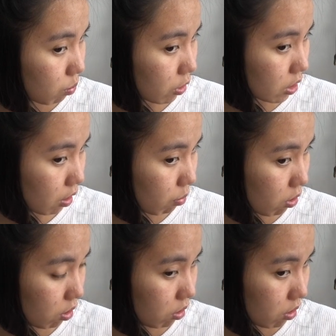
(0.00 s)
press and
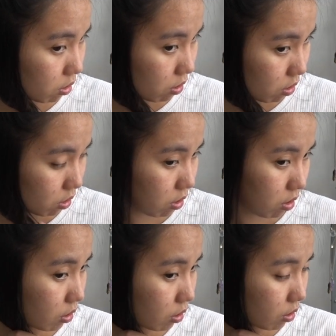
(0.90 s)
pull,
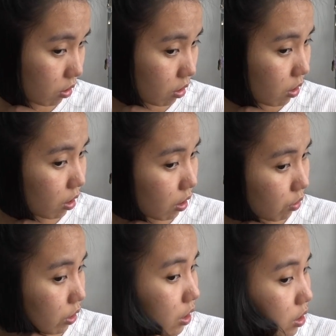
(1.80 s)
and then
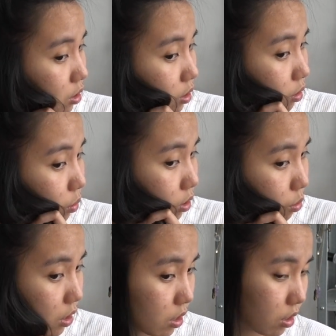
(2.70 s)
release one
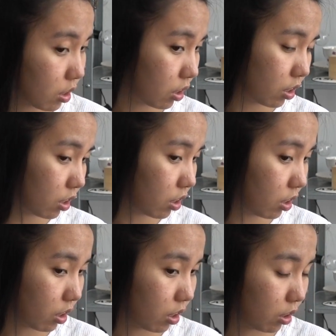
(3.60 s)
twist,
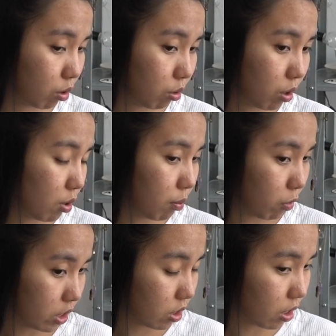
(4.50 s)
and then you
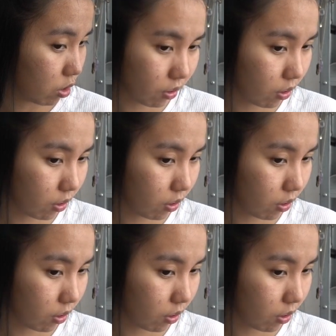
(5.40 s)
press it.